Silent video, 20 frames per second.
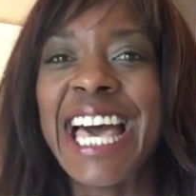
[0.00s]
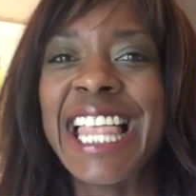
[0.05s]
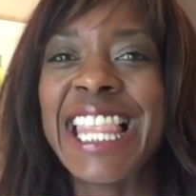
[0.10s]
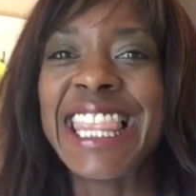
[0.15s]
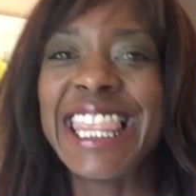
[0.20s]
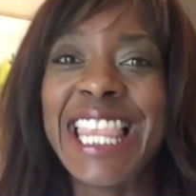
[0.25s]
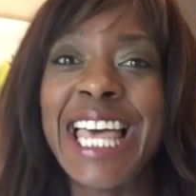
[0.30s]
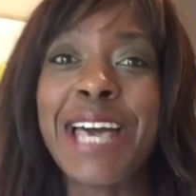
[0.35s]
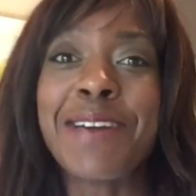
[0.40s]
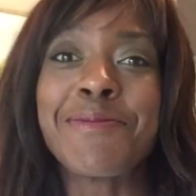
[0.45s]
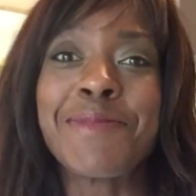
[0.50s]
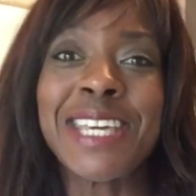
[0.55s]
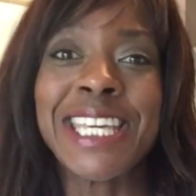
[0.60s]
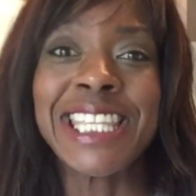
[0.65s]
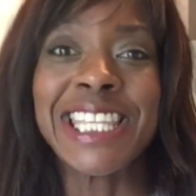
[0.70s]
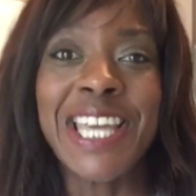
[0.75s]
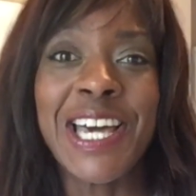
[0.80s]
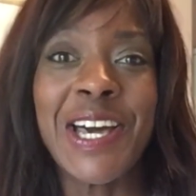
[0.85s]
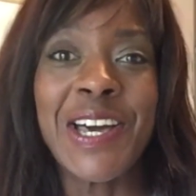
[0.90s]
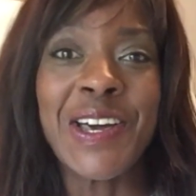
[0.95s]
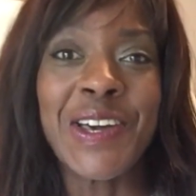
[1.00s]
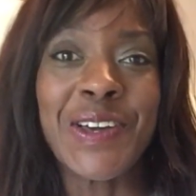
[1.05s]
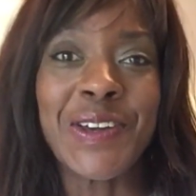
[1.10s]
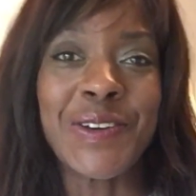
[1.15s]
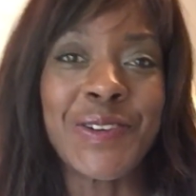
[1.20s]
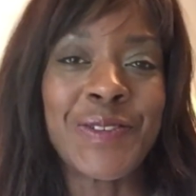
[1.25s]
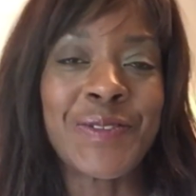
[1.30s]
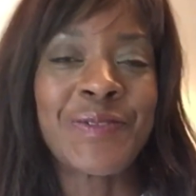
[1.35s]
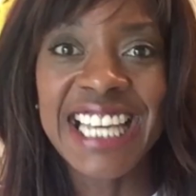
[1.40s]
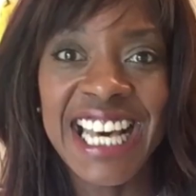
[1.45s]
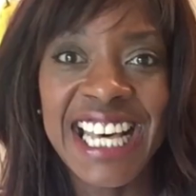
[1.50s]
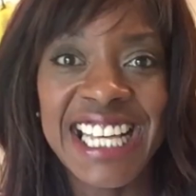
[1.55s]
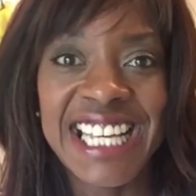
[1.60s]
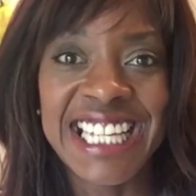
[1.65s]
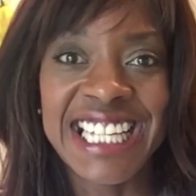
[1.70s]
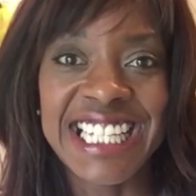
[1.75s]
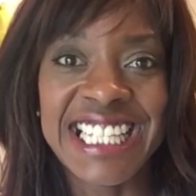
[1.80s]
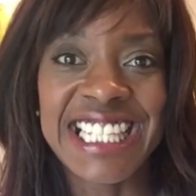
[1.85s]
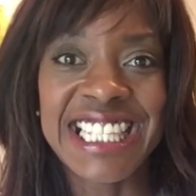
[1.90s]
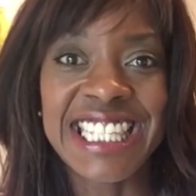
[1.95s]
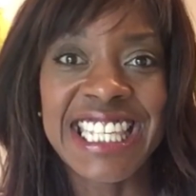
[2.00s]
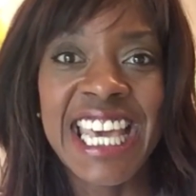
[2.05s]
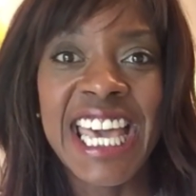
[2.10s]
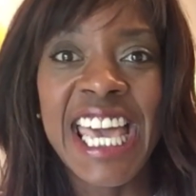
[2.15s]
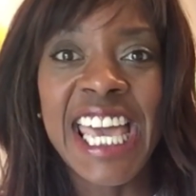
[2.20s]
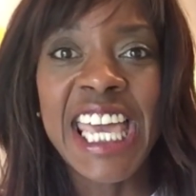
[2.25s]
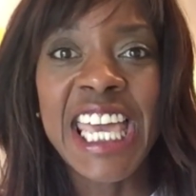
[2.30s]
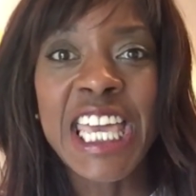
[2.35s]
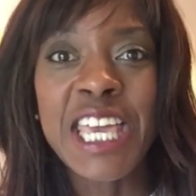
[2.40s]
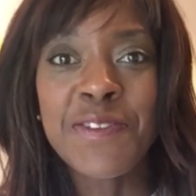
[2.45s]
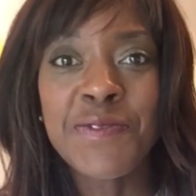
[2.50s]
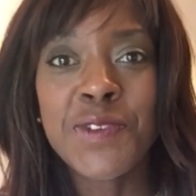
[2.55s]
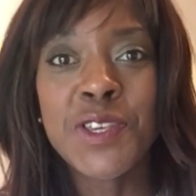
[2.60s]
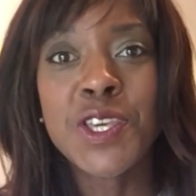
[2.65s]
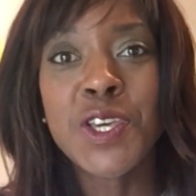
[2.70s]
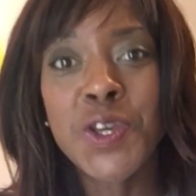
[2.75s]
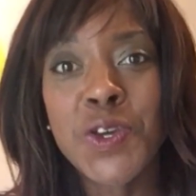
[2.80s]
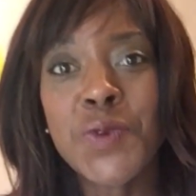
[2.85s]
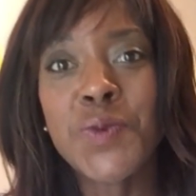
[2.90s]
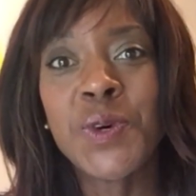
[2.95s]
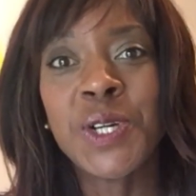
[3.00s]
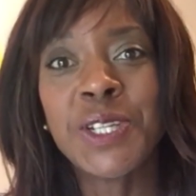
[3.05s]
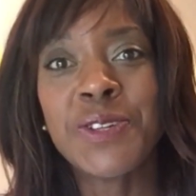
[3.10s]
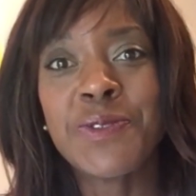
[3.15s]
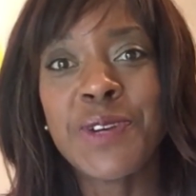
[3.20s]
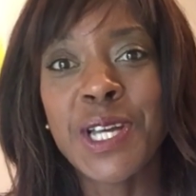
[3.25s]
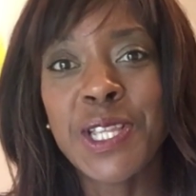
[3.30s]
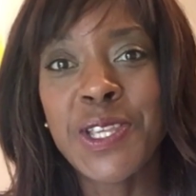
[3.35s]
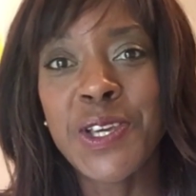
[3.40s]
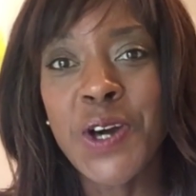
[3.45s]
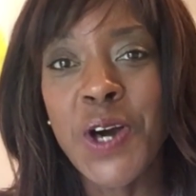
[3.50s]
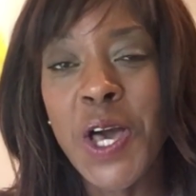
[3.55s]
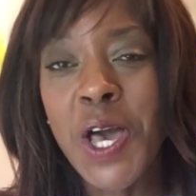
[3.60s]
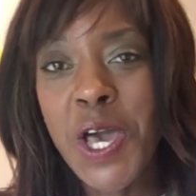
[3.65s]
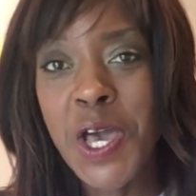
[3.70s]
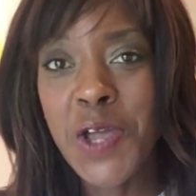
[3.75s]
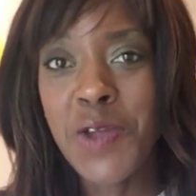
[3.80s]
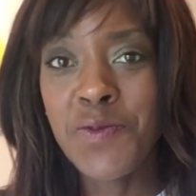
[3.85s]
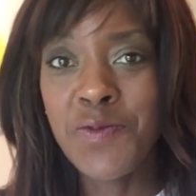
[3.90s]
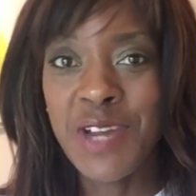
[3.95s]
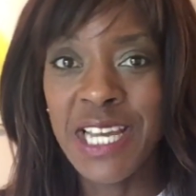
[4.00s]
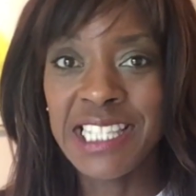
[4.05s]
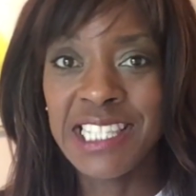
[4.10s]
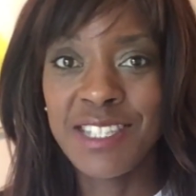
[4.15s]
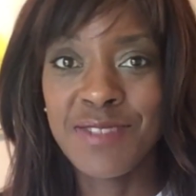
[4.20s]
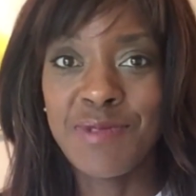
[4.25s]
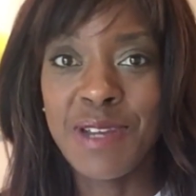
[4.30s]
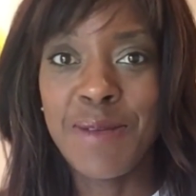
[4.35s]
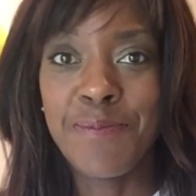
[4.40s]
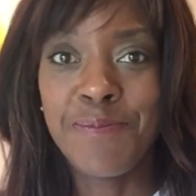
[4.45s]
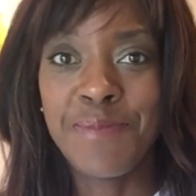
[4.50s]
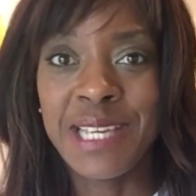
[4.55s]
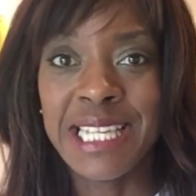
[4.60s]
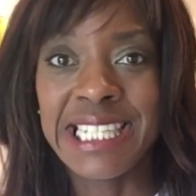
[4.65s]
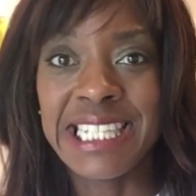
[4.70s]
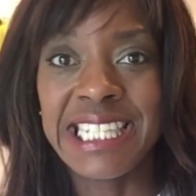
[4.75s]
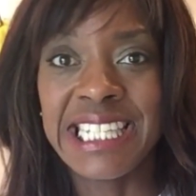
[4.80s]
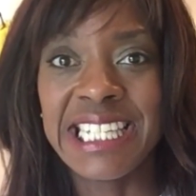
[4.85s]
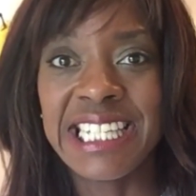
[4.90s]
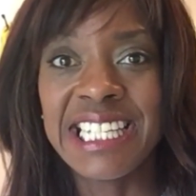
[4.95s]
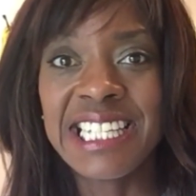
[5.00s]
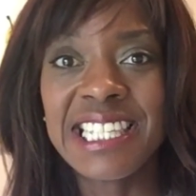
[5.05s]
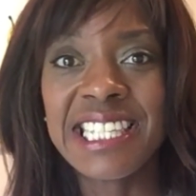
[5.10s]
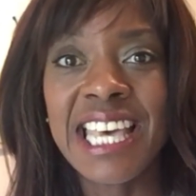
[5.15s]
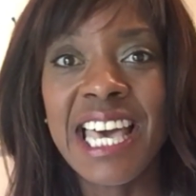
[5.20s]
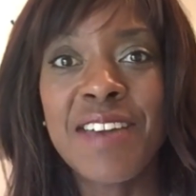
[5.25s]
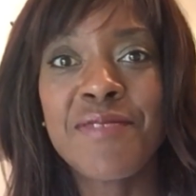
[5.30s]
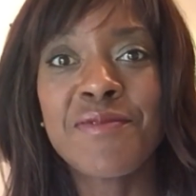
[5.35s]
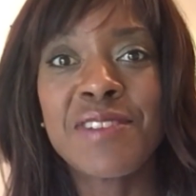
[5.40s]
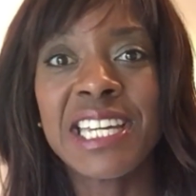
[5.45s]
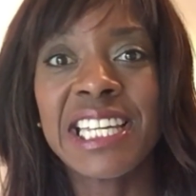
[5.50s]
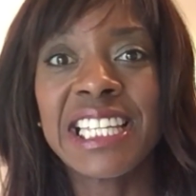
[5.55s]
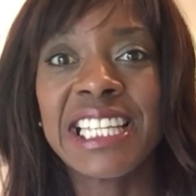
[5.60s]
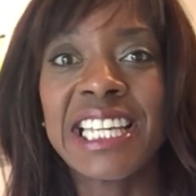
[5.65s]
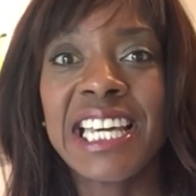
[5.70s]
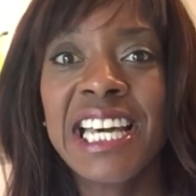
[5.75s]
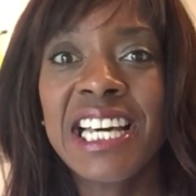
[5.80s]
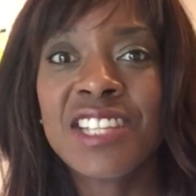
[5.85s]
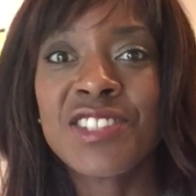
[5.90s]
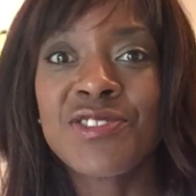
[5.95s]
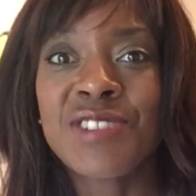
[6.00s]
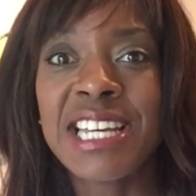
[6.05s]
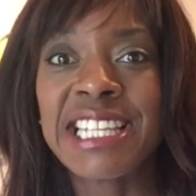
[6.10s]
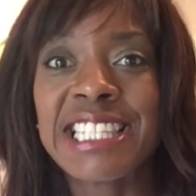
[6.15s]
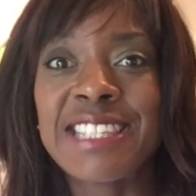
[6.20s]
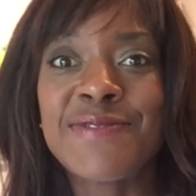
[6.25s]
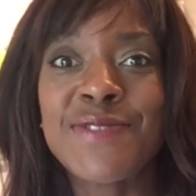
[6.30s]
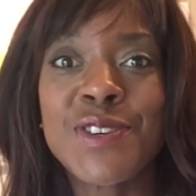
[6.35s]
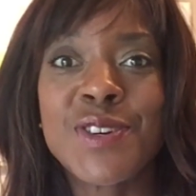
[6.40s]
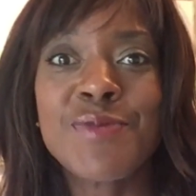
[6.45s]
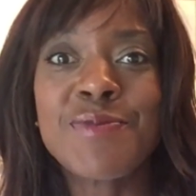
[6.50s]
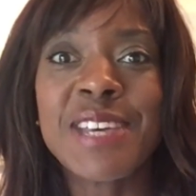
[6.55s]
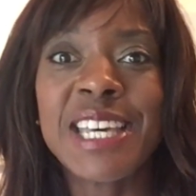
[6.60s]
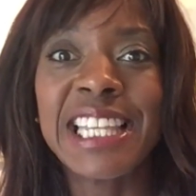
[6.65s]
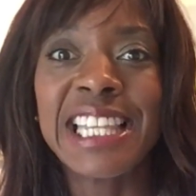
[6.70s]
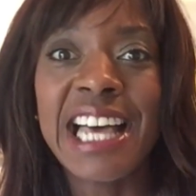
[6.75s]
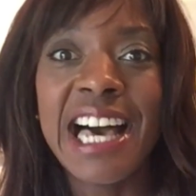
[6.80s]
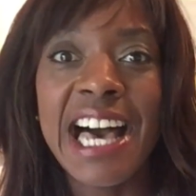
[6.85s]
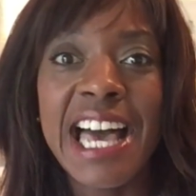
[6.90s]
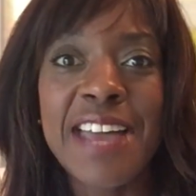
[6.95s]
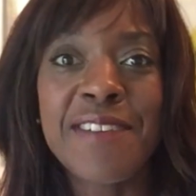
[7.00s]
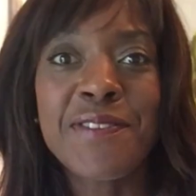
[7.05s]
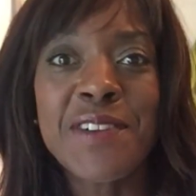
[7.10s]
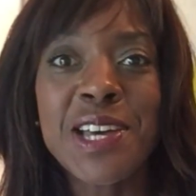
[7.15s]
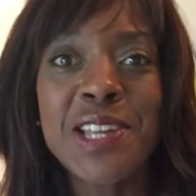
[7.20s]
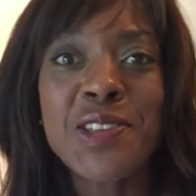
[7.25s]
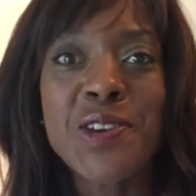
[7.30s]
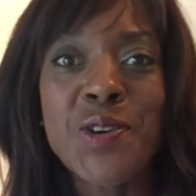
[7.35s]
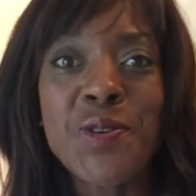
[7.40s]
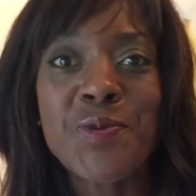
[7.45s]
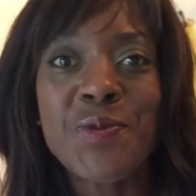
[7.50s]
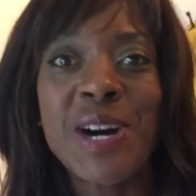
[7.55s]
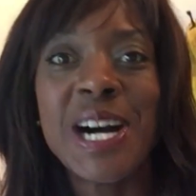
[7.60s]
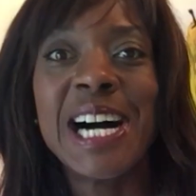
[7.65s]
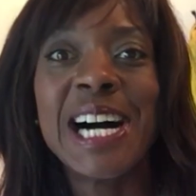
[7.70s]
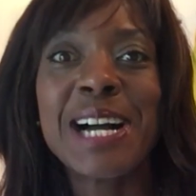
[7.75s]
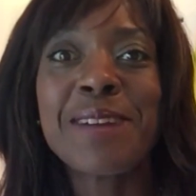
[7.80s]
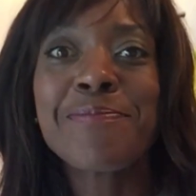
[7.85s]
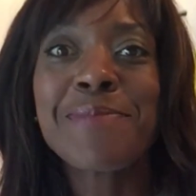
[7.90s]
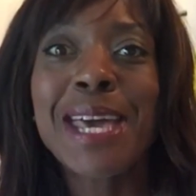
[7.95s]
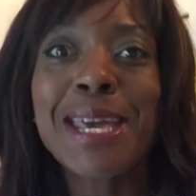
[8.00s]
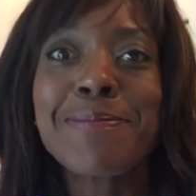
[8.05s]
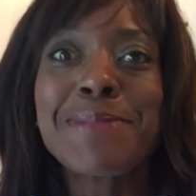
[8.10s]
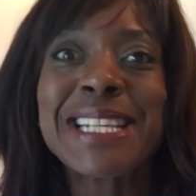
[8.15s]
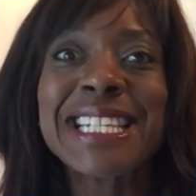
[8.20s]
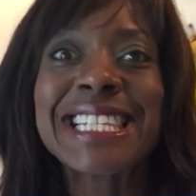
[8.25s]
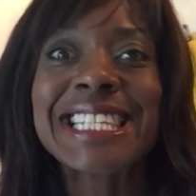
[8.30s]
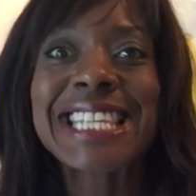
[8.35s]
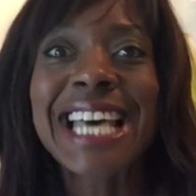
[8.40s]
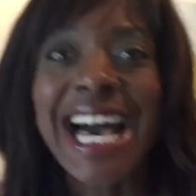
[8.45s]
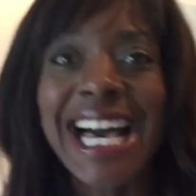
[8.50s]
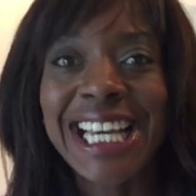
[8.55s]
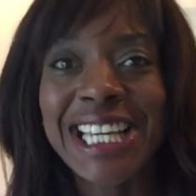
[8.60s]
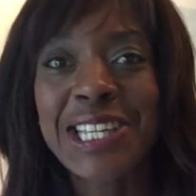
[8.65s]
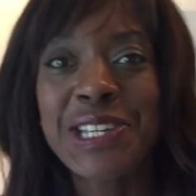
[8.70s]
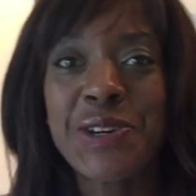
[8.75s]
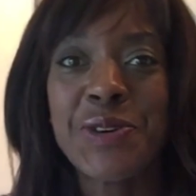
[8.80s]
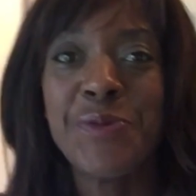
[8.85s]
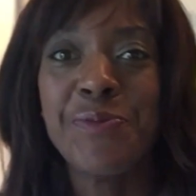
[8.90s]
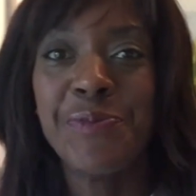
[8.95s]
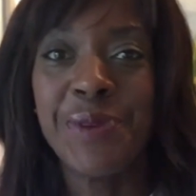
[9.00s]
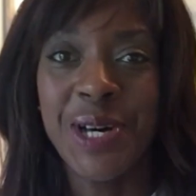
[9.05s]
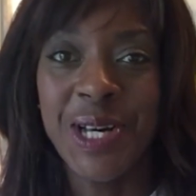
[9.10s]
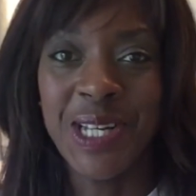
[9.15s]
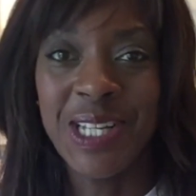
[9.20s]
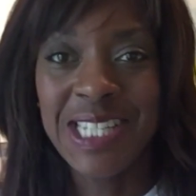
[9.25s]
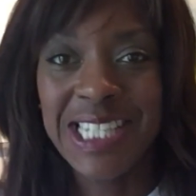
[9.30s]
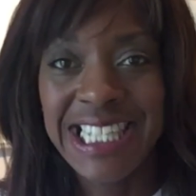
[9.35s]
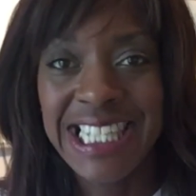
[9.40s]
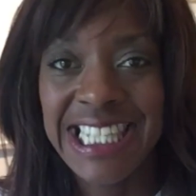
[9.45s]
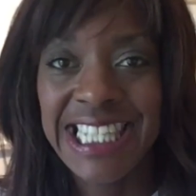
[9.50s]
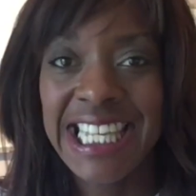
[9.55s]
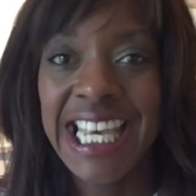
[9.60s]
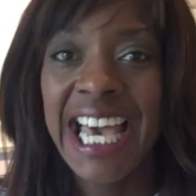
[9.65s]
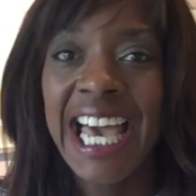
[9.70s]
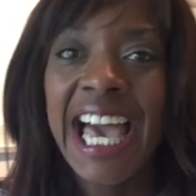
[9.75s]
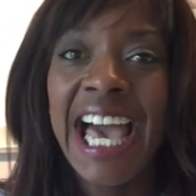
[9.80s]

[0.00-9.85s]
Let me know. Guys, if you want to run your own rent-to-rent business and really transform your life and your work, maybe sack your boss,